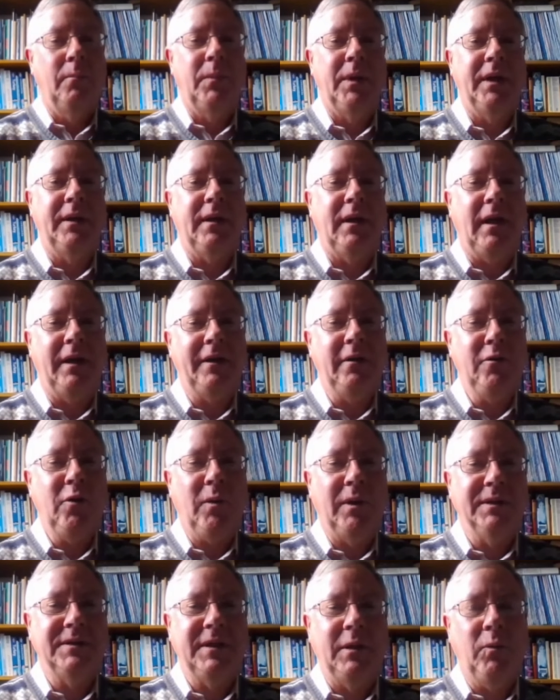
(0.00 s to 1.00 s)
But I don't
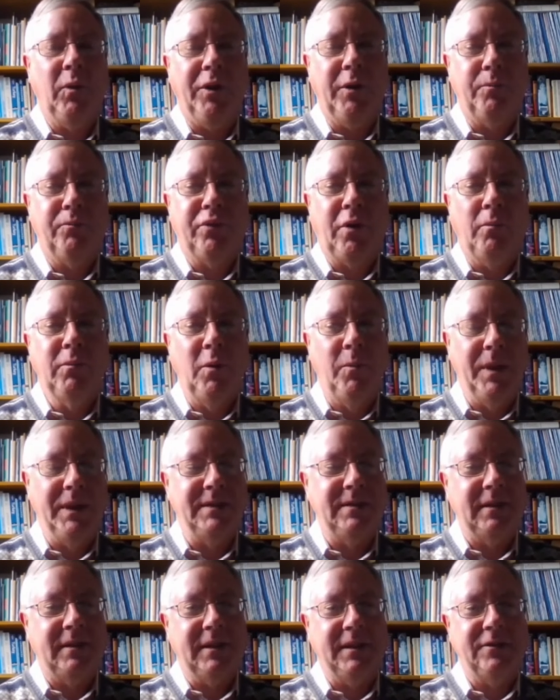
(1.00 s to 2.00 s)
quite see what the problem
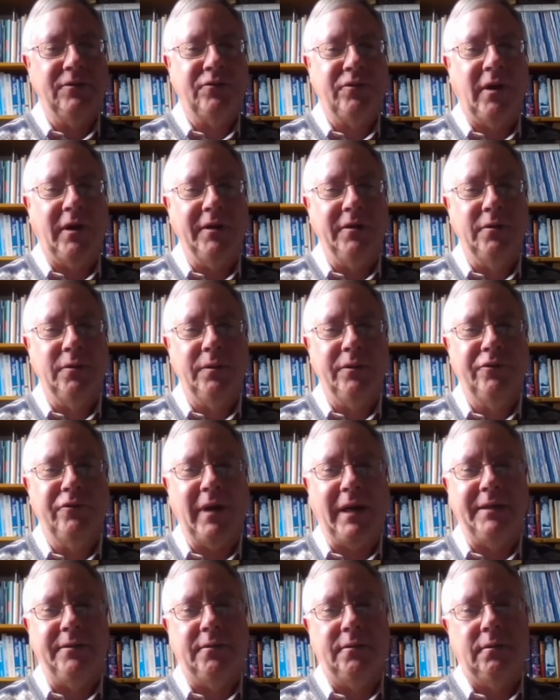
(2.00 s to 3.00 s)
is that it's trying to
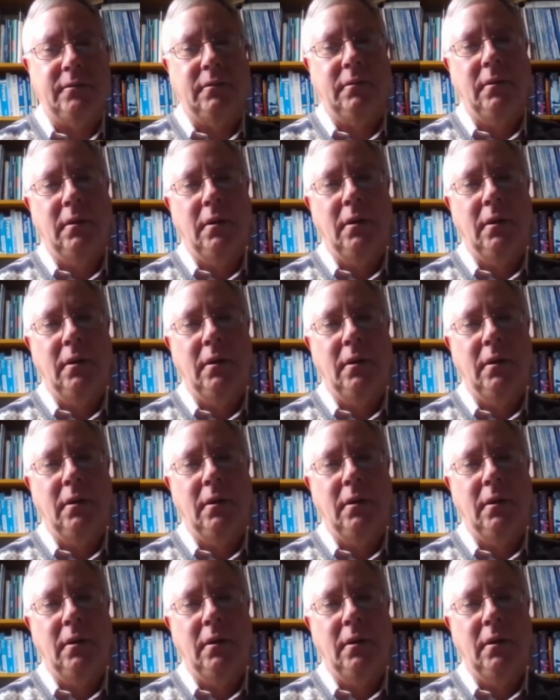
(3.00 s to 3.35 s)
address.